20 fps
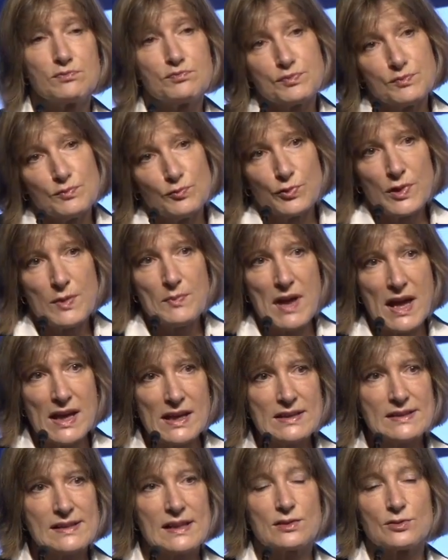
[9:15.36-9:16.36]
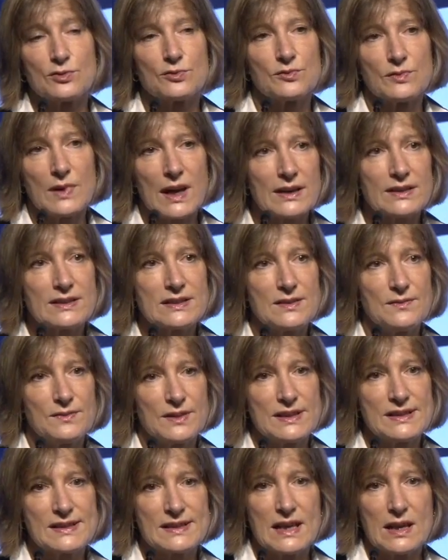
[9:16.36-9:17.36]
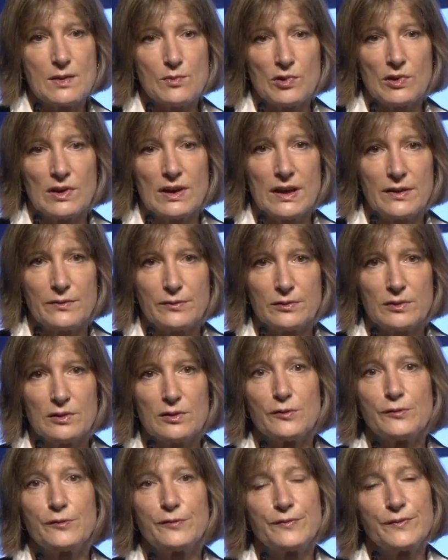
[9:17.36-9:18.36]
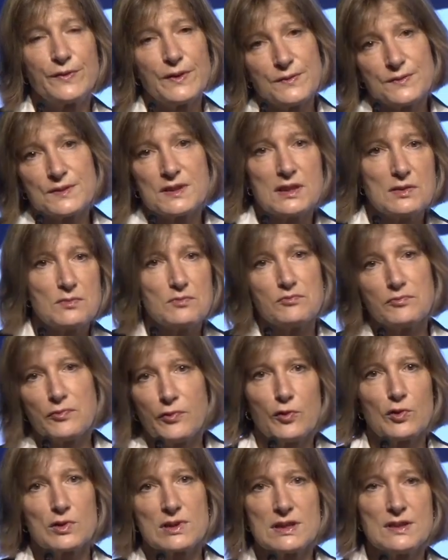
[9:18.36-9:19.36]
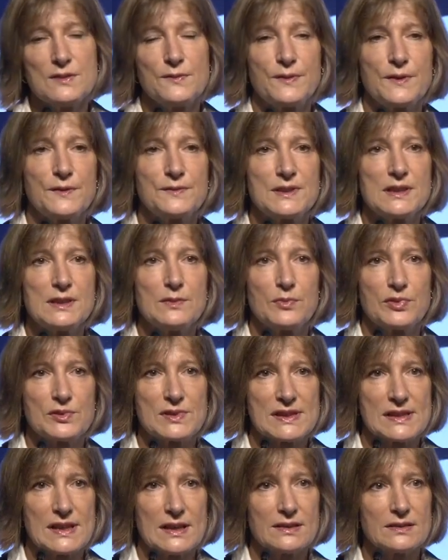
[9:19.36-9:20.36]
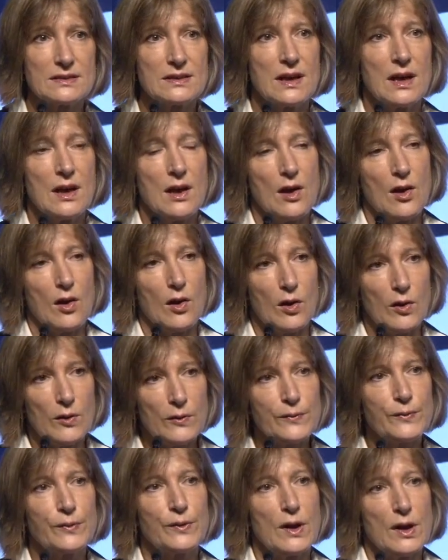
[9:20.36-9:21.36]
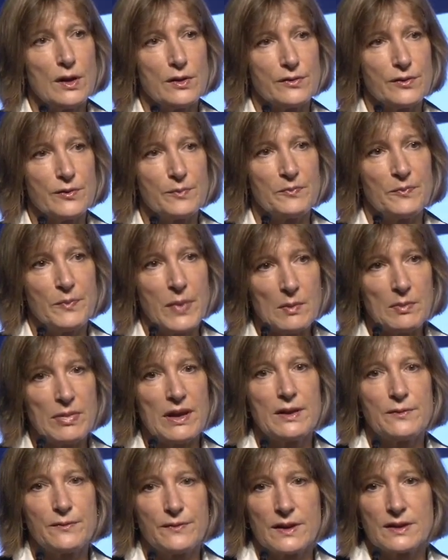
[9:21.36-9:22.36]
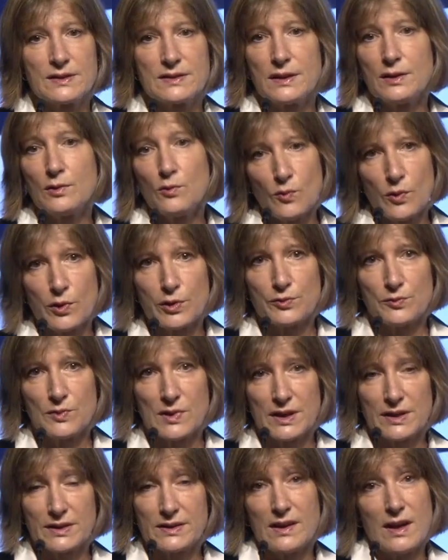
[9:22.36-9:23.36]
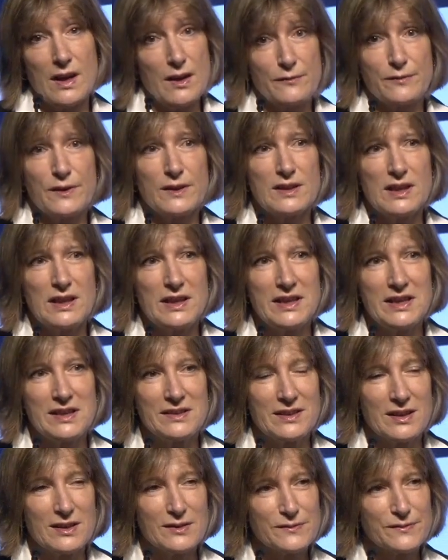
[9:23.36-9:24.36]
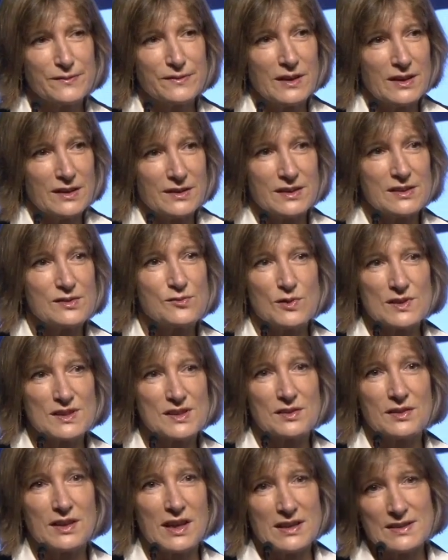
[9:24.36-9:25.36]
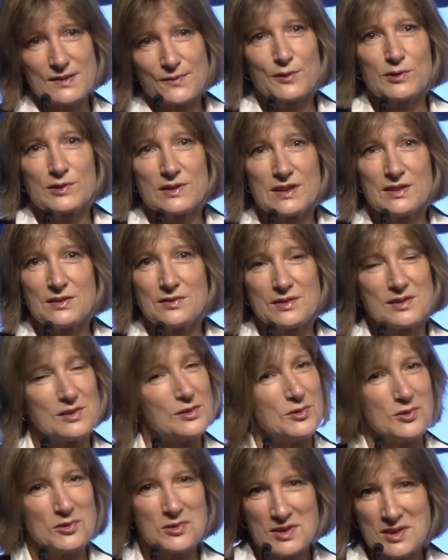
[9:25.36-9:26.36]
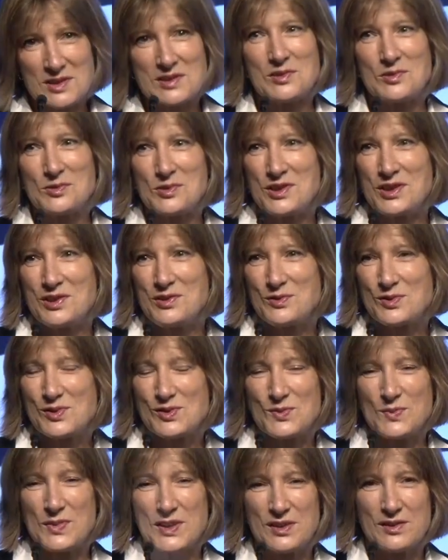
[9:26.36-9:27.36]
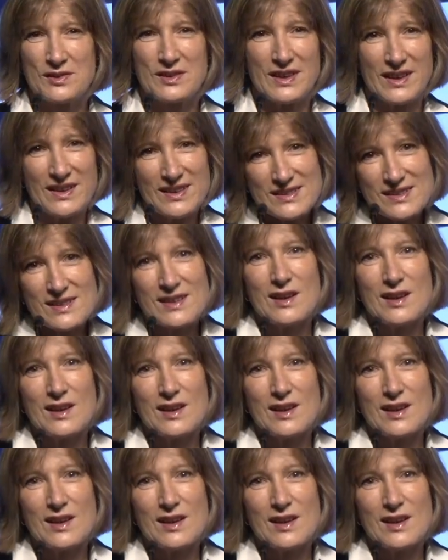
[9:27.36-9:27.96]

remains at a relatively stable level of 14–15% of the public funding worldwide. Funnily enough, this was the case 30 years ago. This continues to be the case.